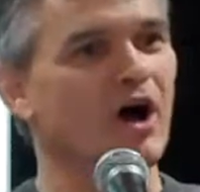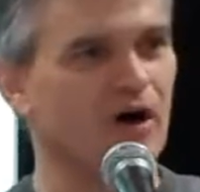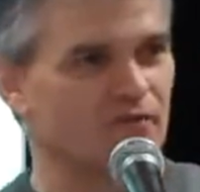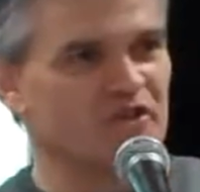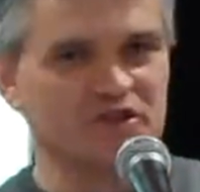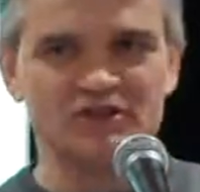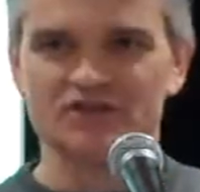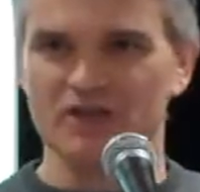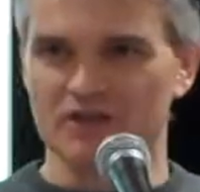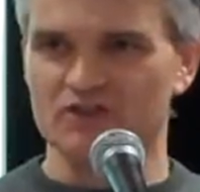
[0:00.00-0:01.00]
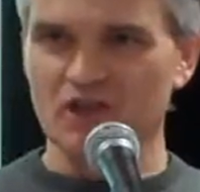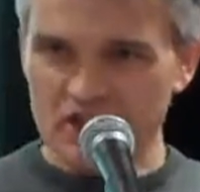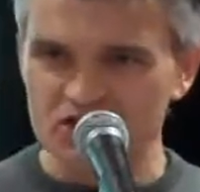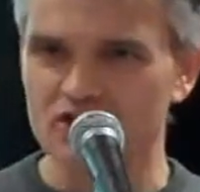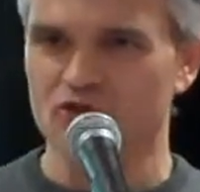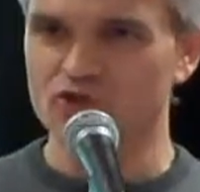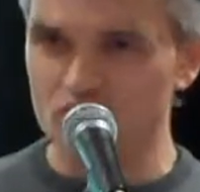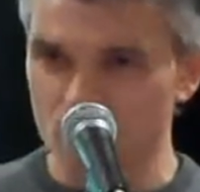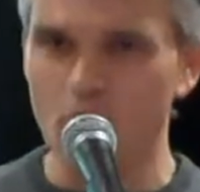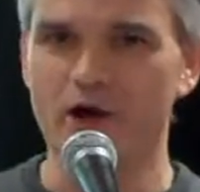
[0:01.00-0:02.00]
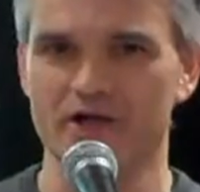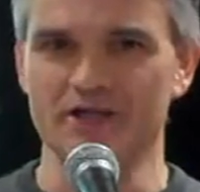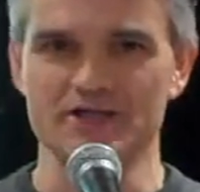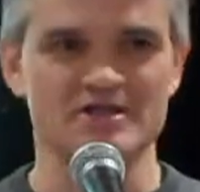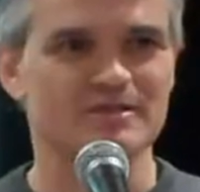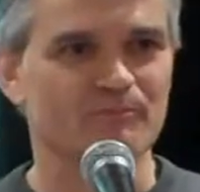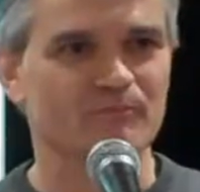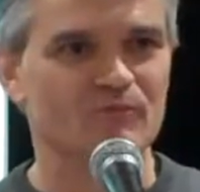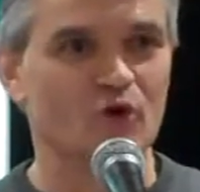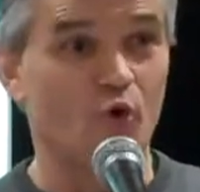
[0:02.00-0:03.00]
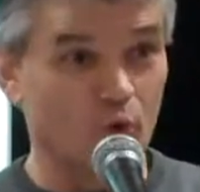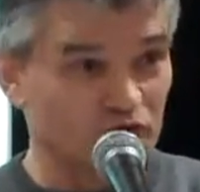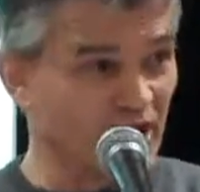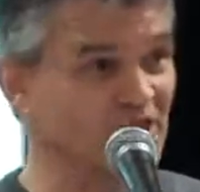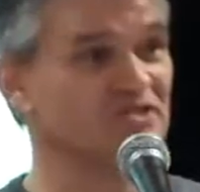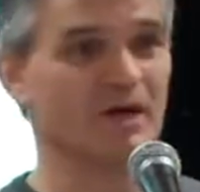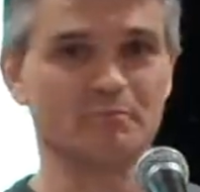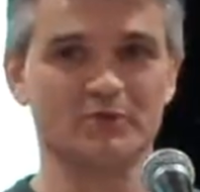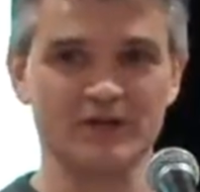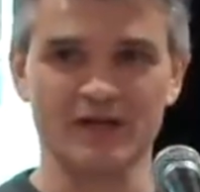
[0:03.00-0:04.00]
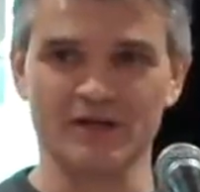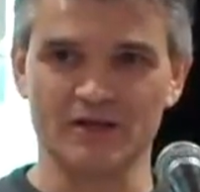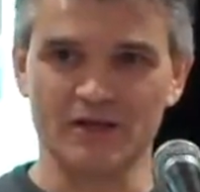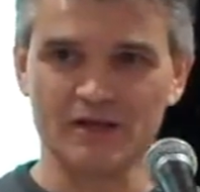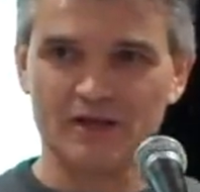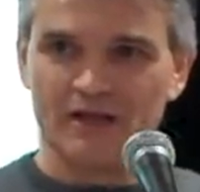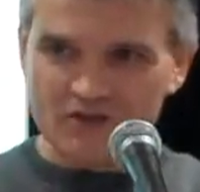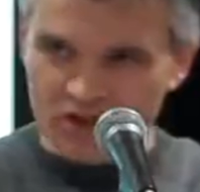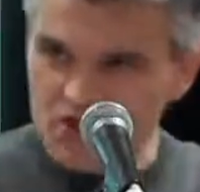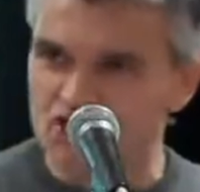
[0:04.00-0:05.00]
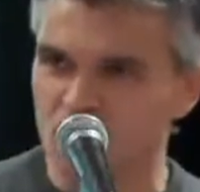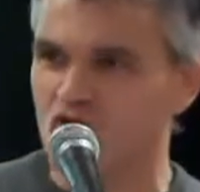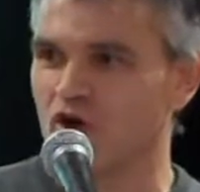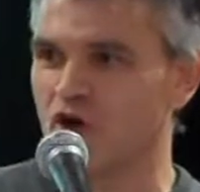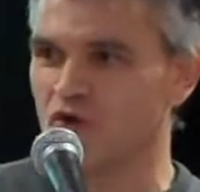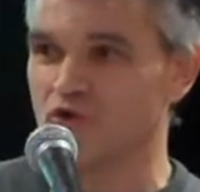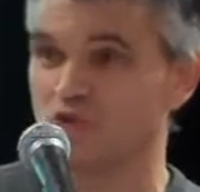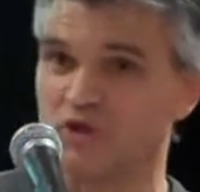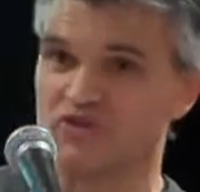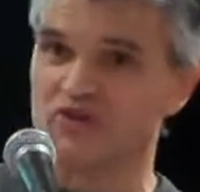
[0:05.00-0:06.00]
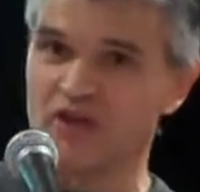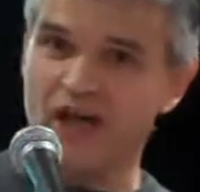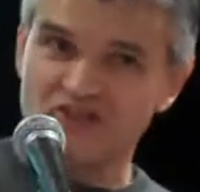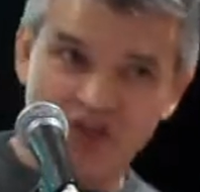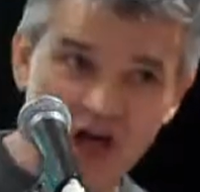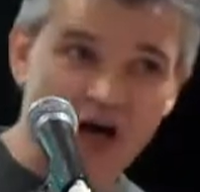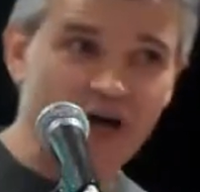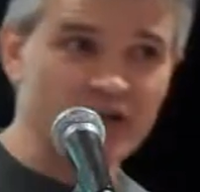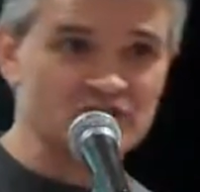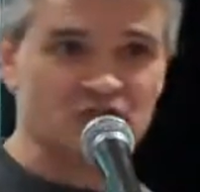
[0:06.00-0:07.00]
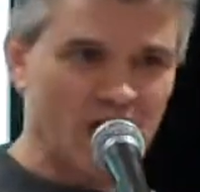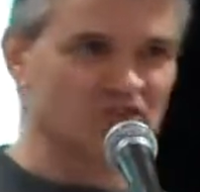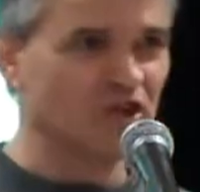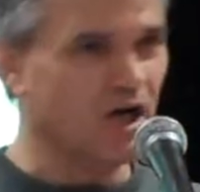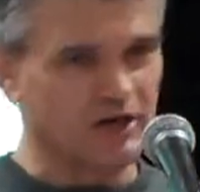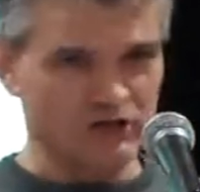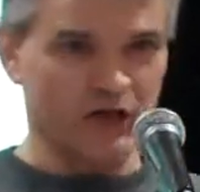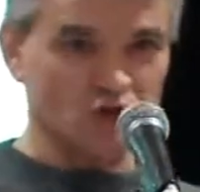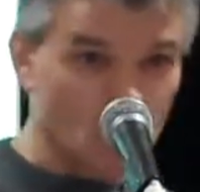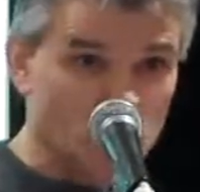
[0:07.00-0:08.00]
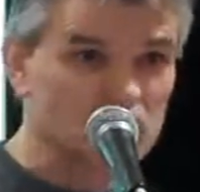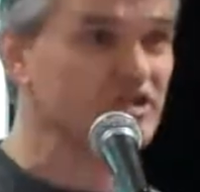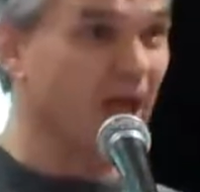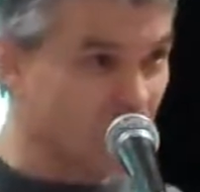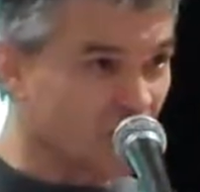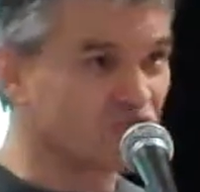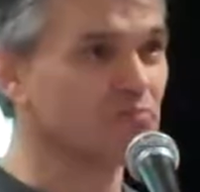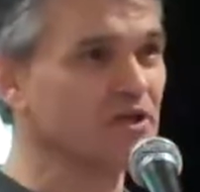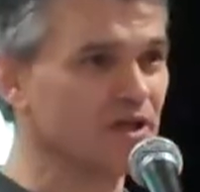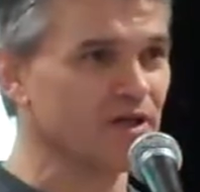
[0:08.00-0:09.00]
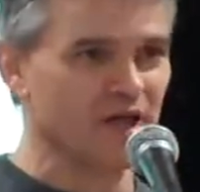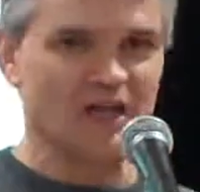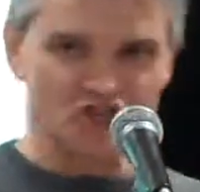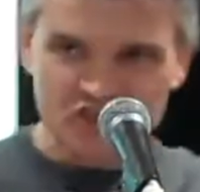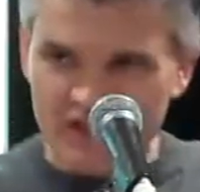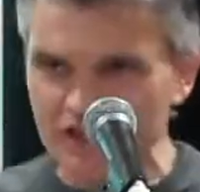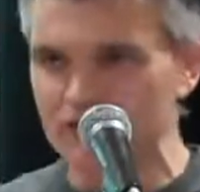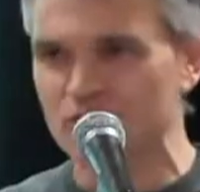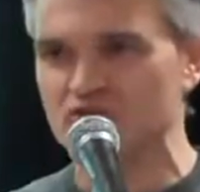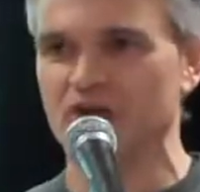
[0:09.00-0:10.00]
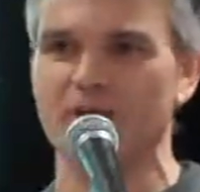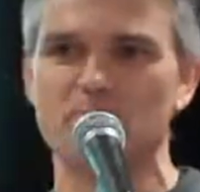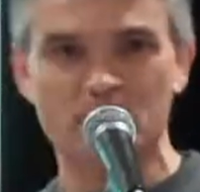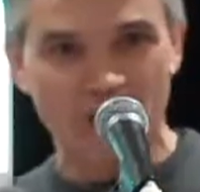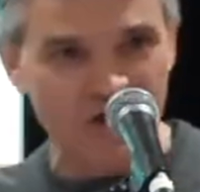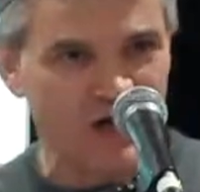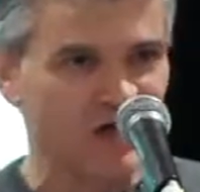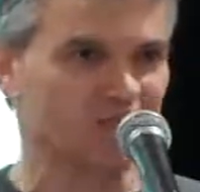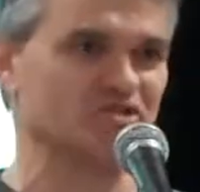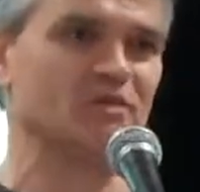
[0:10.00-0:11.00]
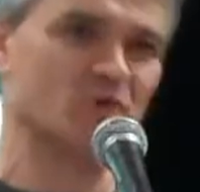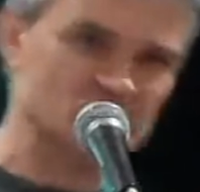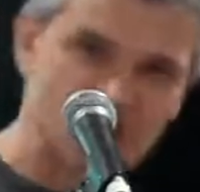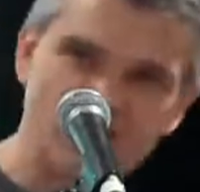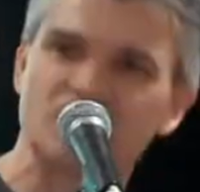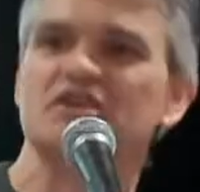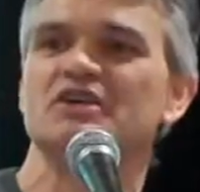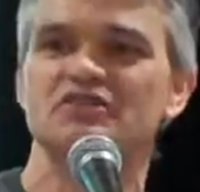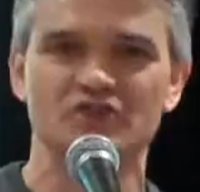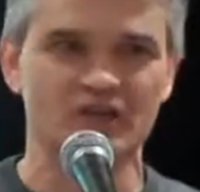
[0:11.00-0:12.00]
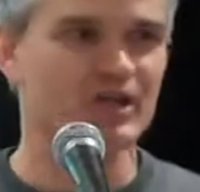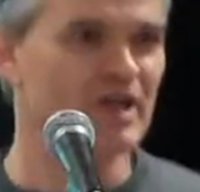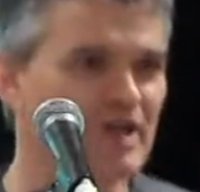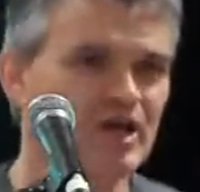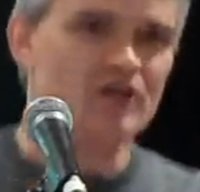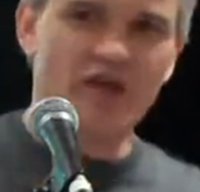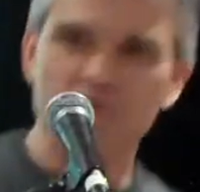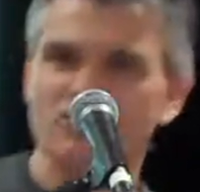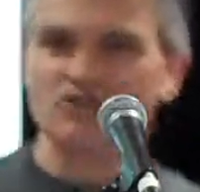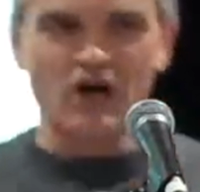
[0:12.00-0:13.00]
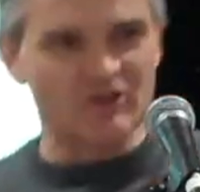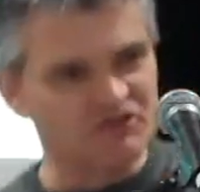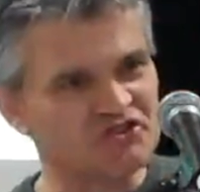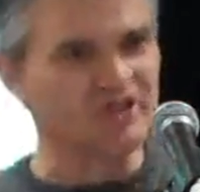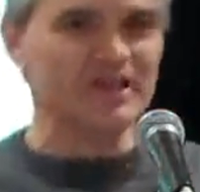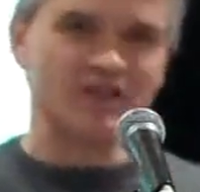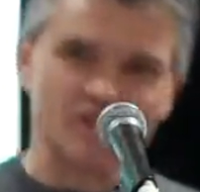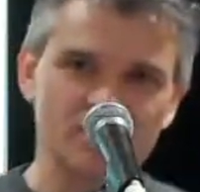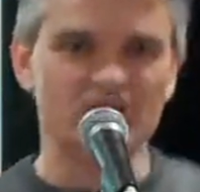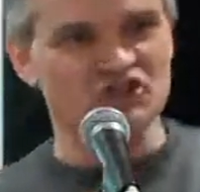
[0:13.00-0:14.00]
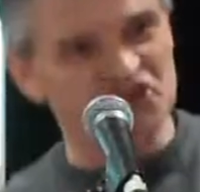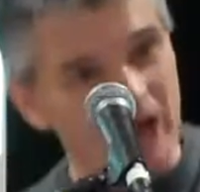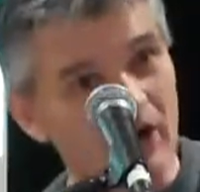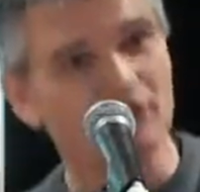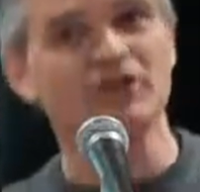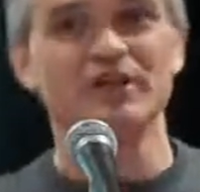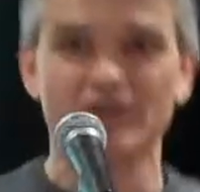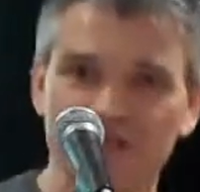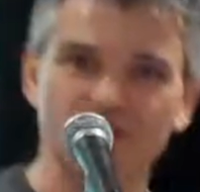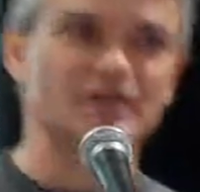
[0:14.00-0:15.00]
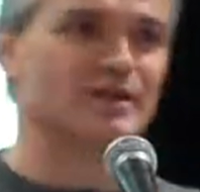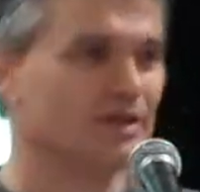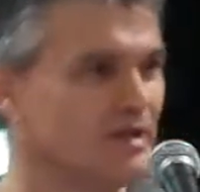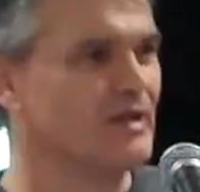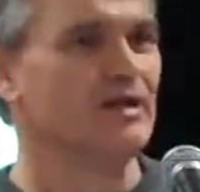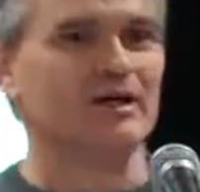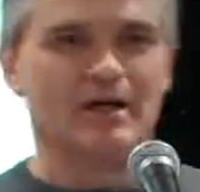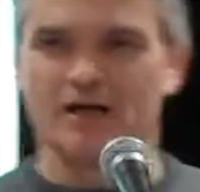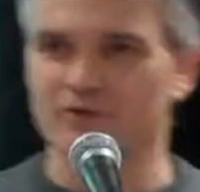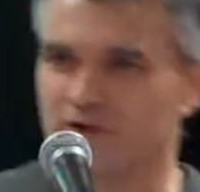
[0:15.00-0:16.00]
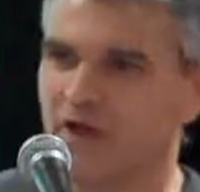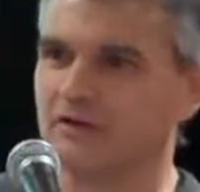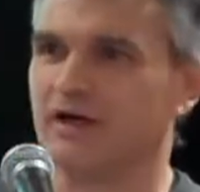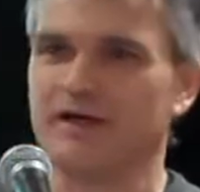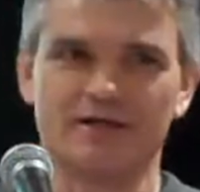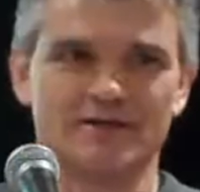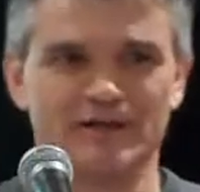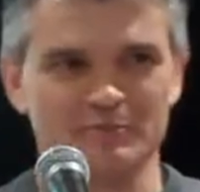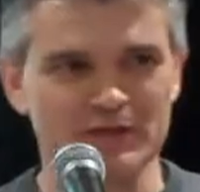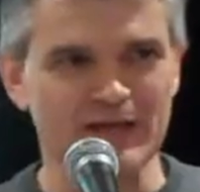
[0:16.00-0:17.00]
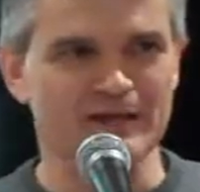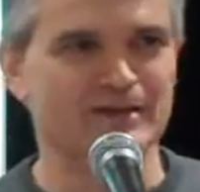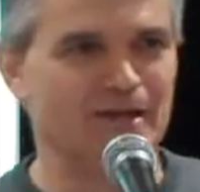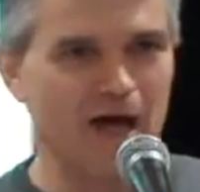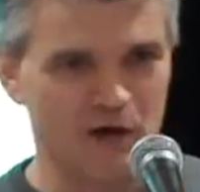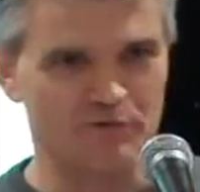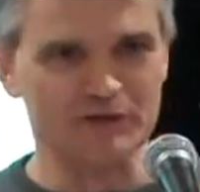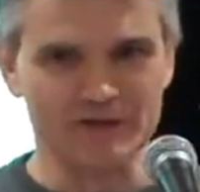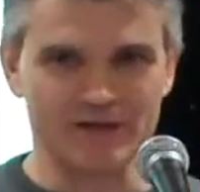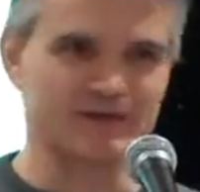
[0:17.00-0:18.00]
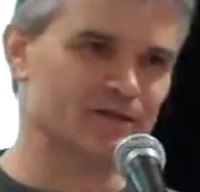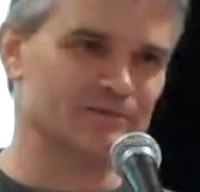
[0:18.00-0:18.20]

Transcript: of these uh, traditional Zulu warriors, all dressed up in their uh, traditional clothes with Assegais, is, is like a short stabbing spear and shields and pangas and machetes and they were dancing and shouting and I thought, okay, let me get out of here.